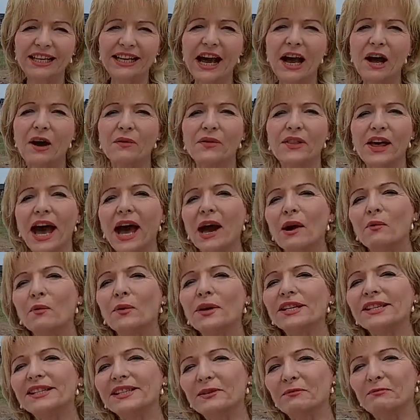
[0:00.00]
Now that
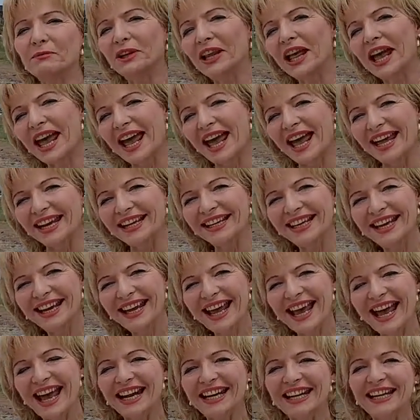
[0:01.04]
was the plan,
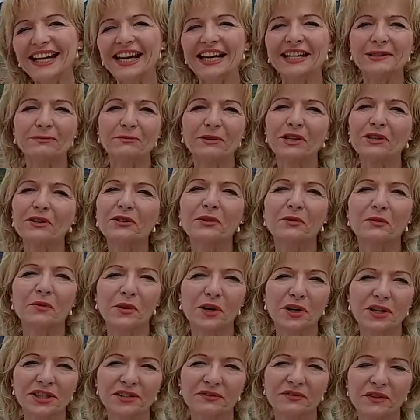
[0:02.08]
and it has been in the
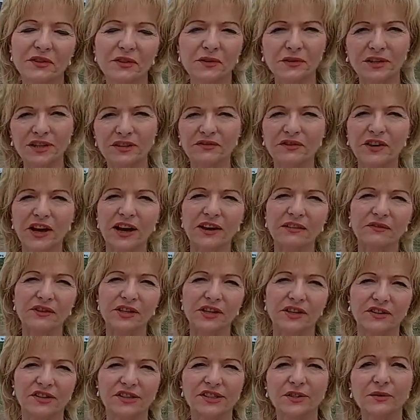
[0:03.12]
works for
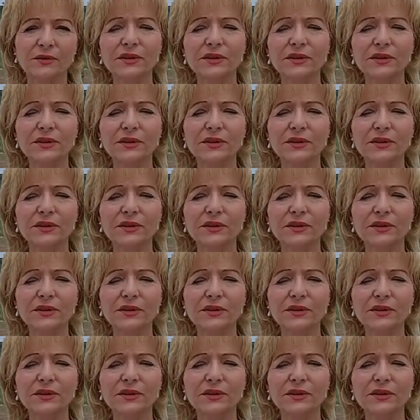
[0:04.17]
35 years.